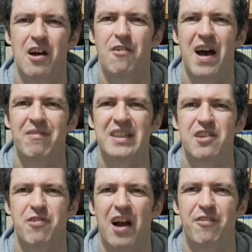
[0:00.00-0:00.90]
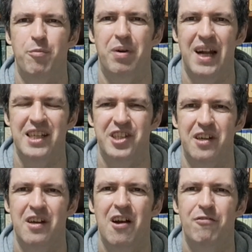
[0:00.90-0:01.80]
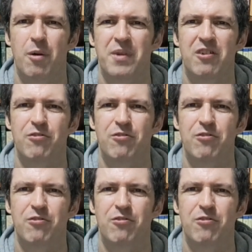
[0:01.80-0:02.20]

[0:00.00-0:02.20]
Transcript: of having derived pleasure from the